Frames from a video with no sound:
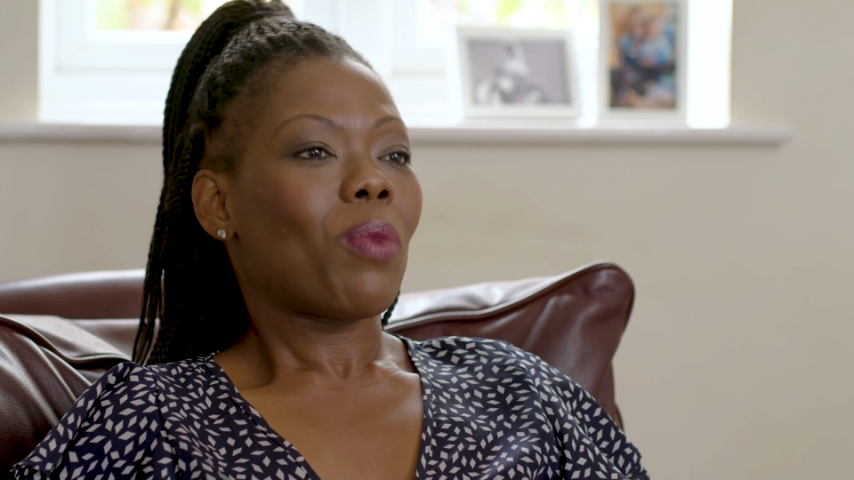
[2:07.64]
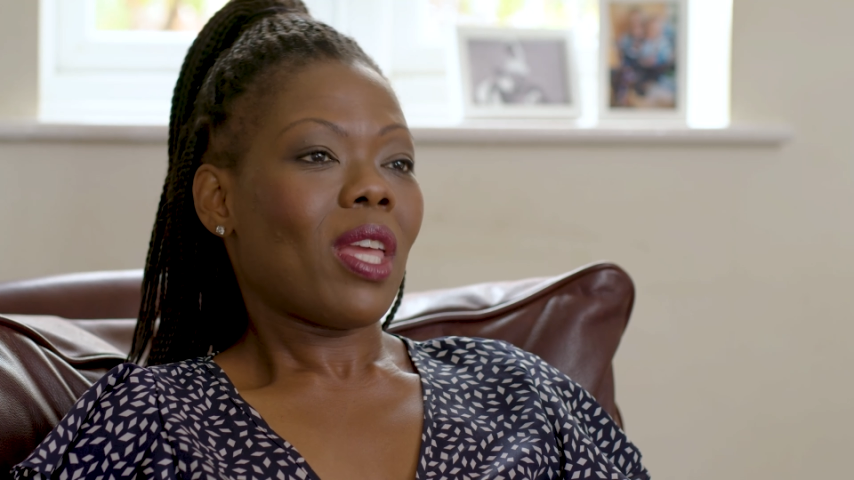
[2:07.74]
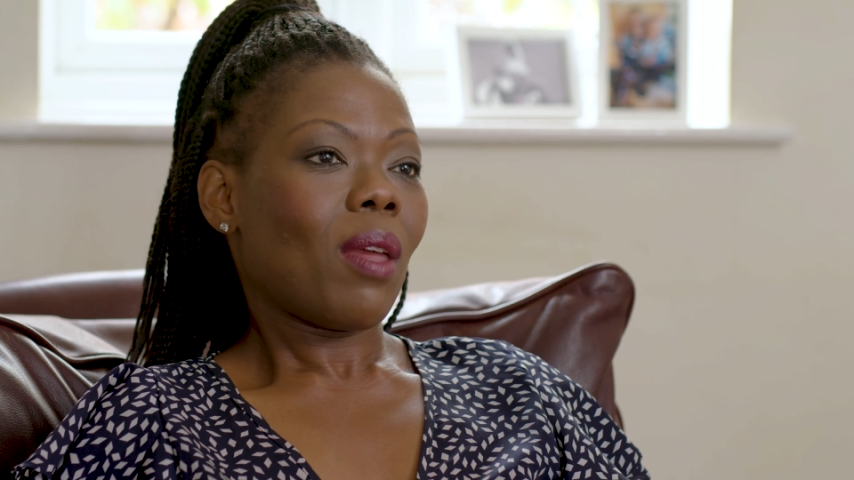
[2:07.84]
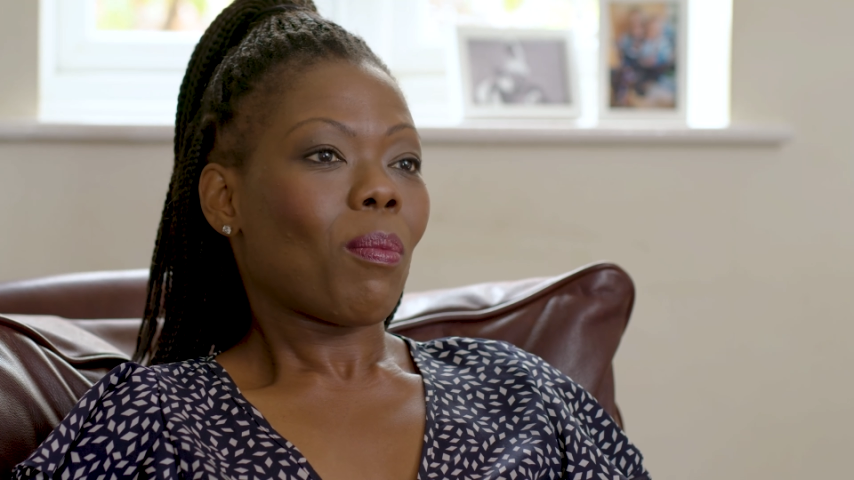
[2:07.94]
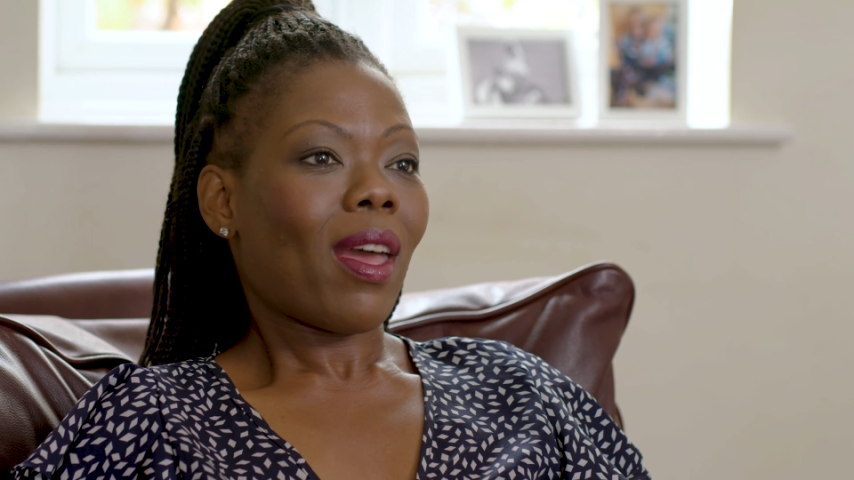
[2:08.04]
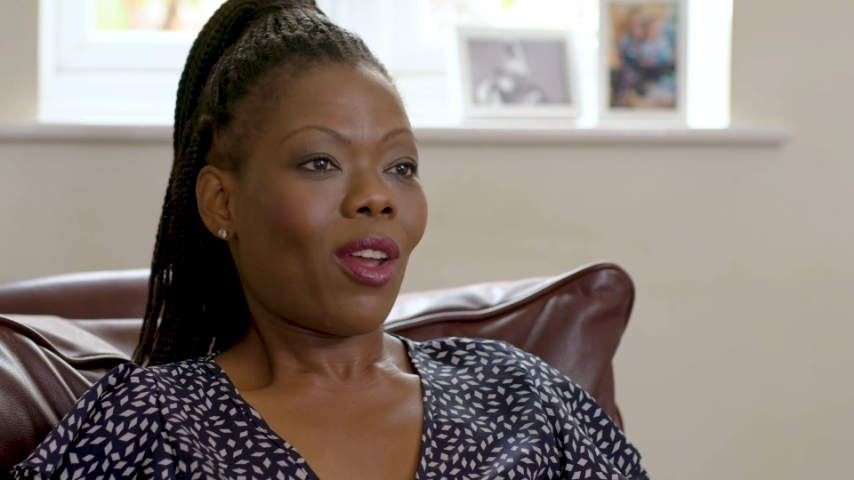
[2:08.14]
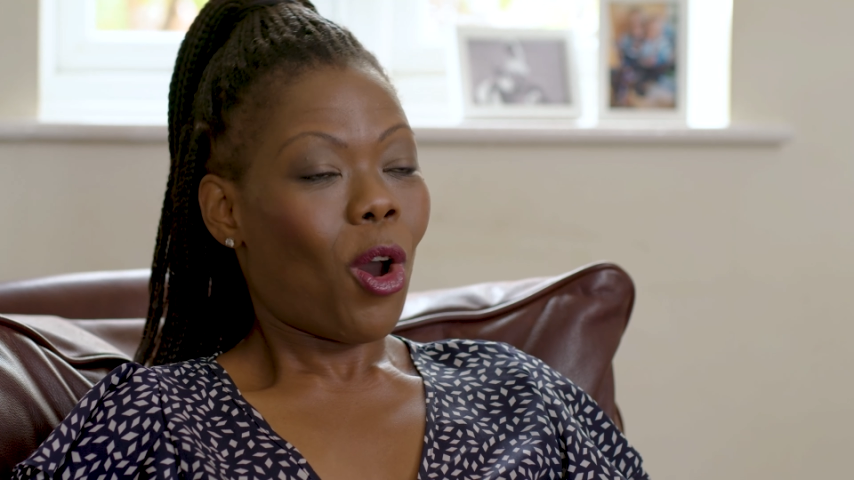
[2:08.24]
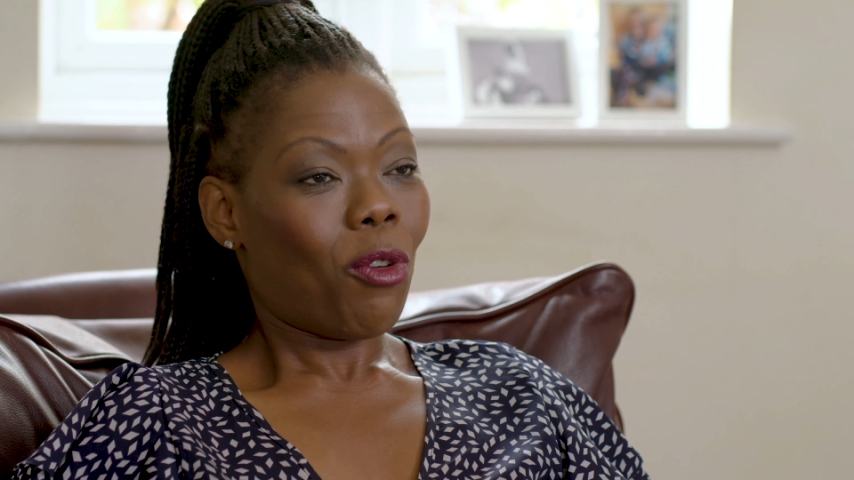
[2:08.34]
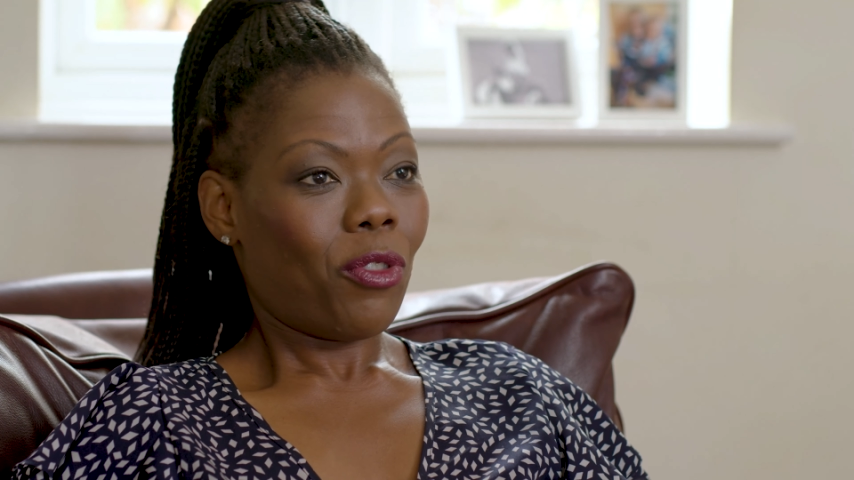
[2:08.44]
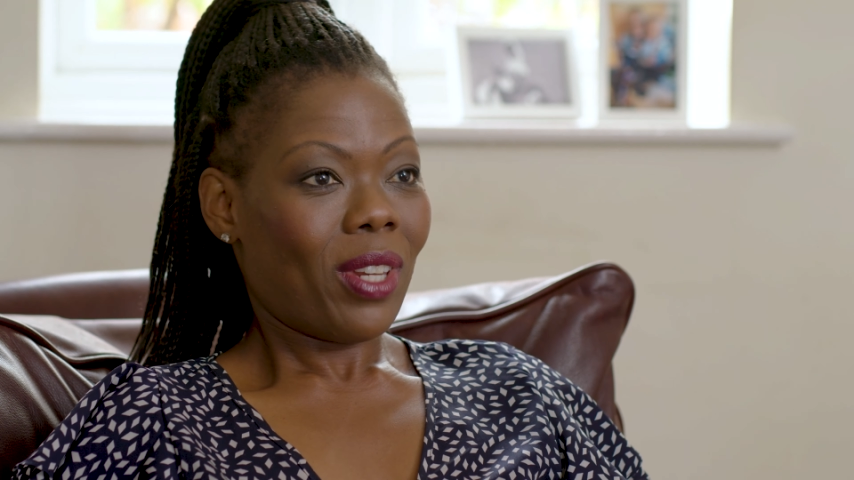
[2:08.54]
me my
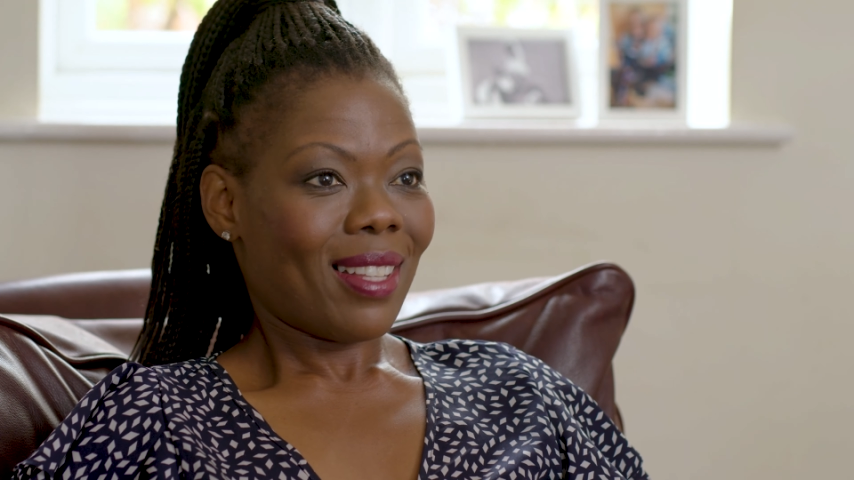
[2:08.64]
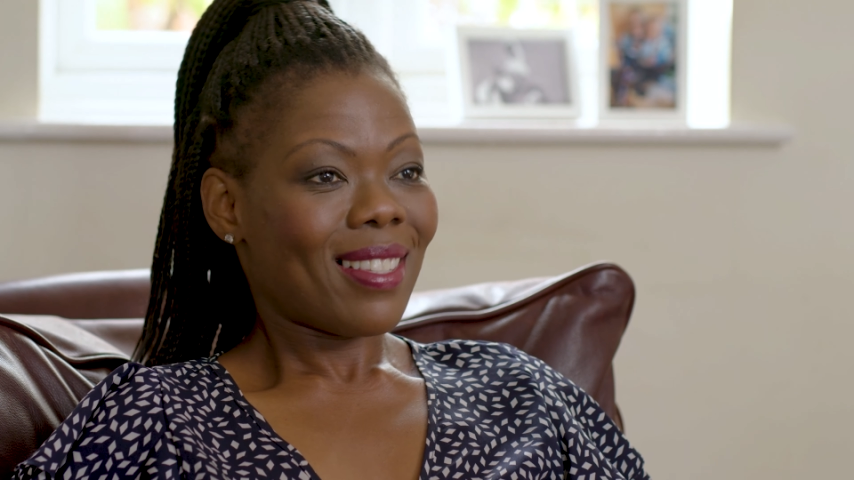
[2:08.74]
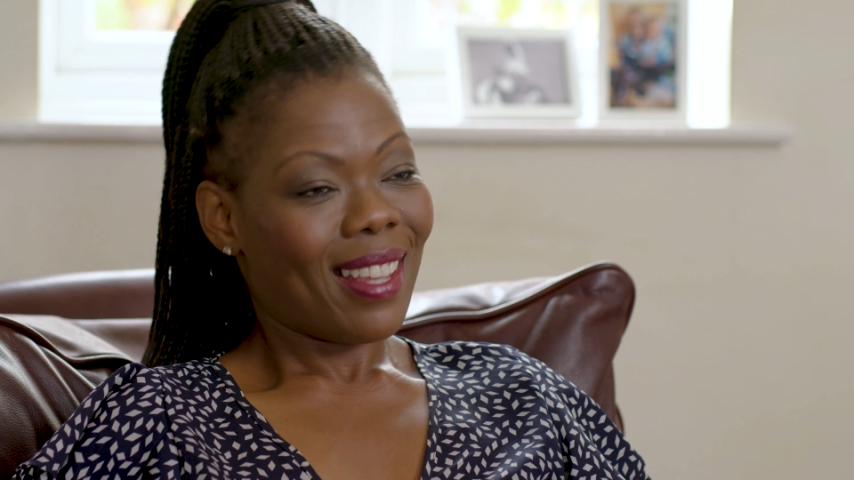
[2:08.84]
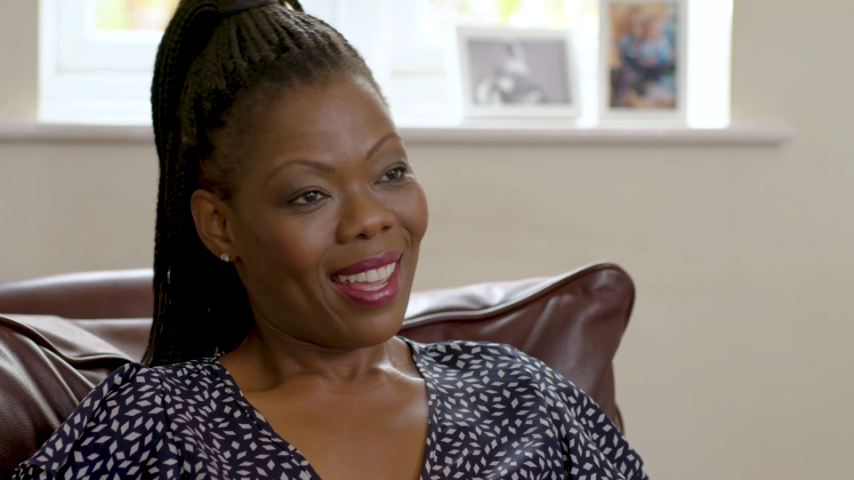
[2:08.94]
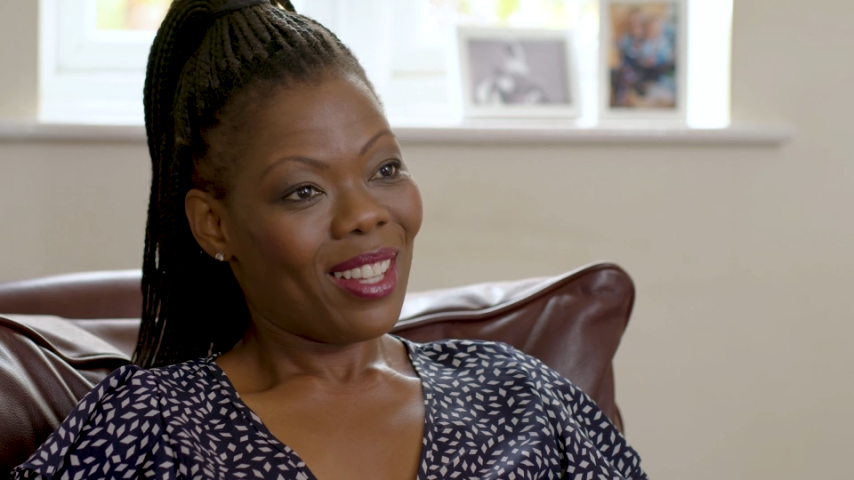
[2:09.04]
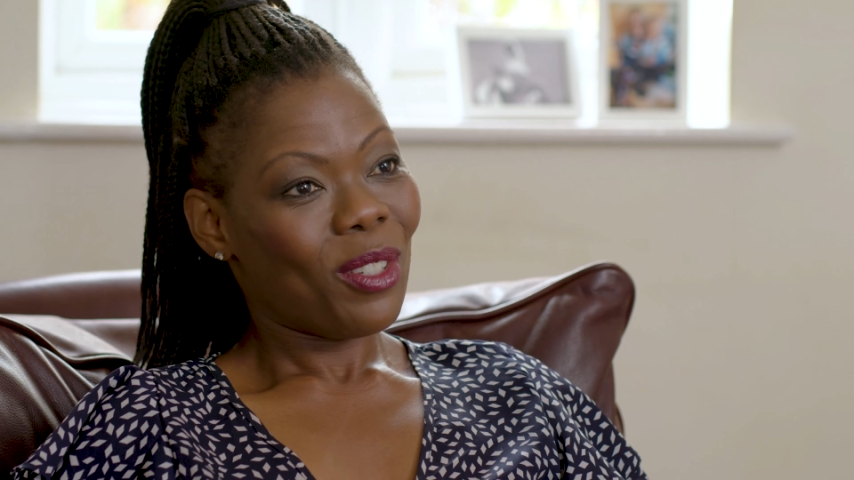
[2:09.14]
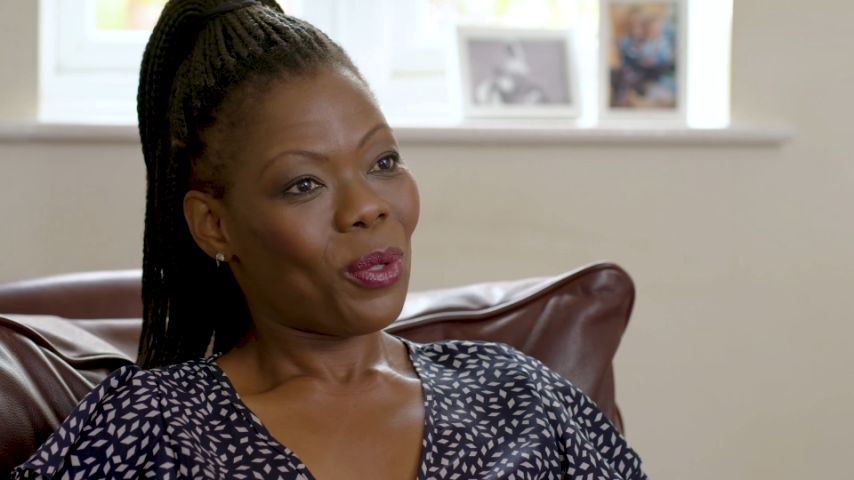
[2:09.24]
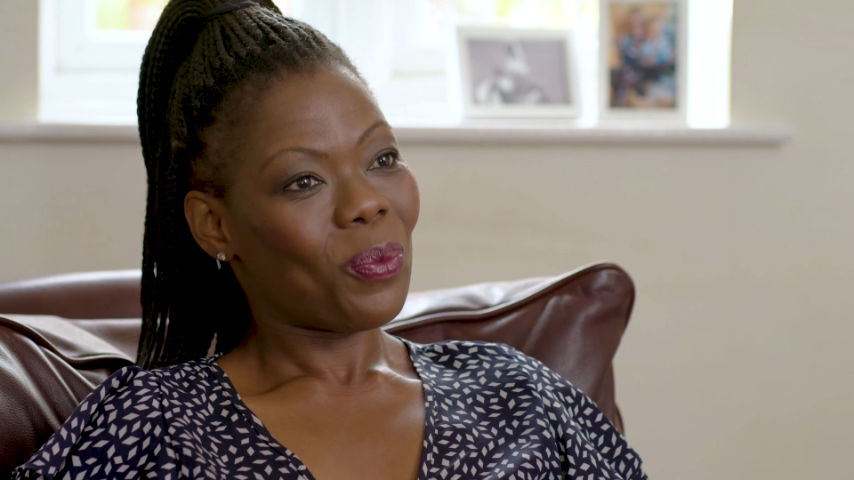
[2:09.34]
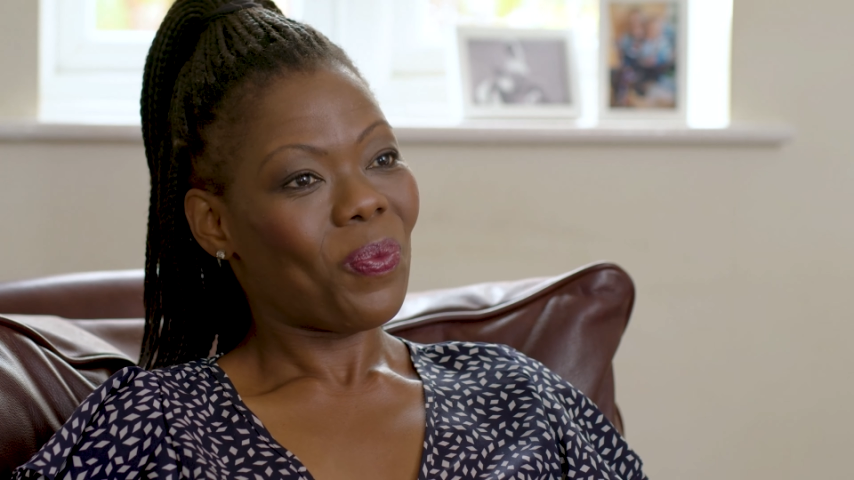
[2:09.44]
confidence again